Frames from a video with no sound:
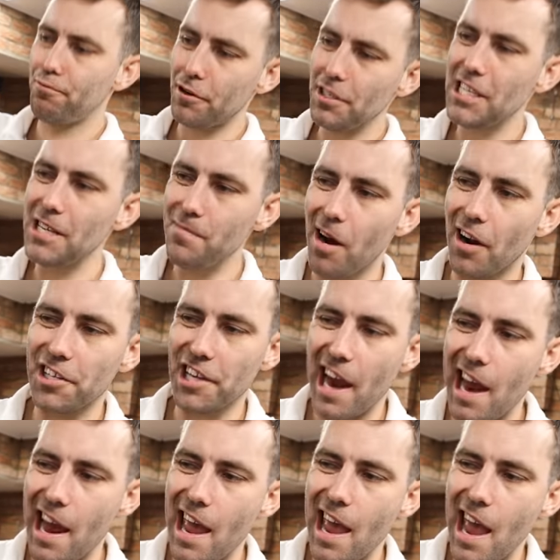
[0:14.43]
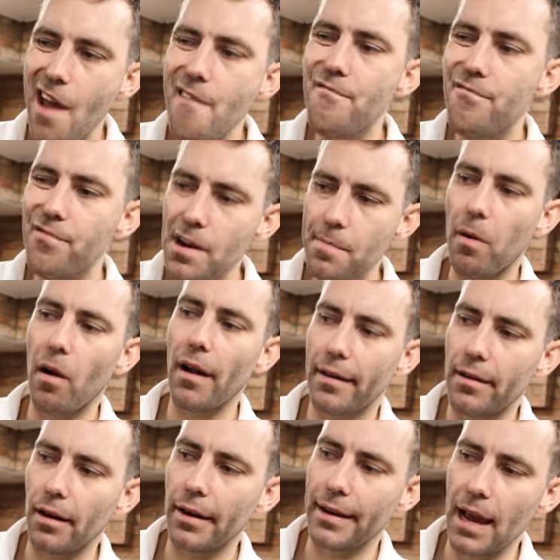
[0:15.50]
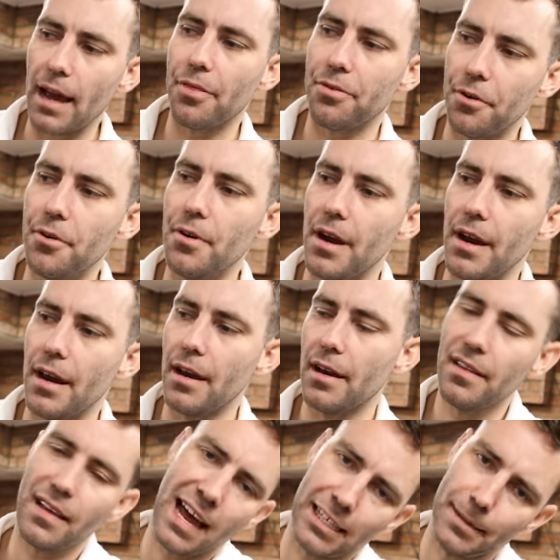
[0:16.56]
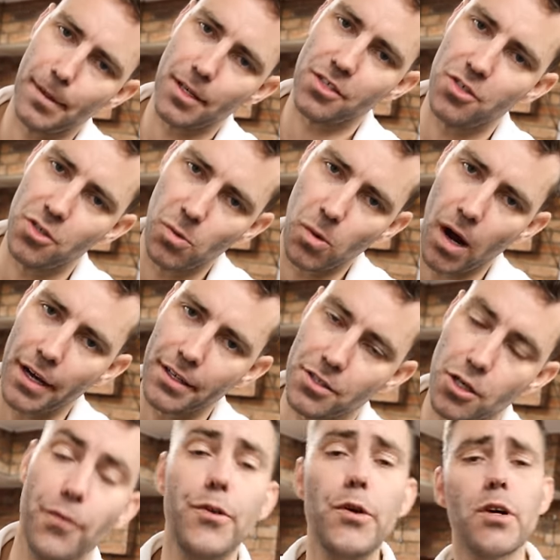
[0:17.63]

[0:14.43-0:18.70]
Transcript: Pretty much every bike I get through here, the handlebars are too wide. So if